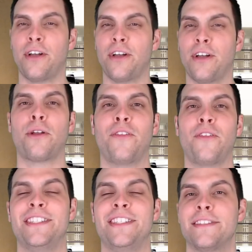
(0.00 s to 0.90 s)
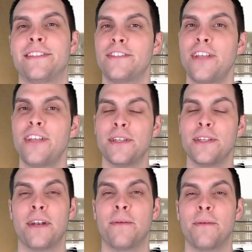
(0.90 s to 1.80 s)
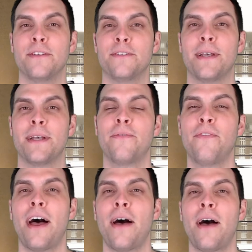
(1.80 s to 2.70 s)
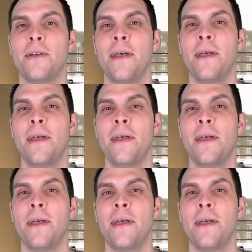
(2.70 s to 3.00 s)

calorically dense substance that are produced by some flowers.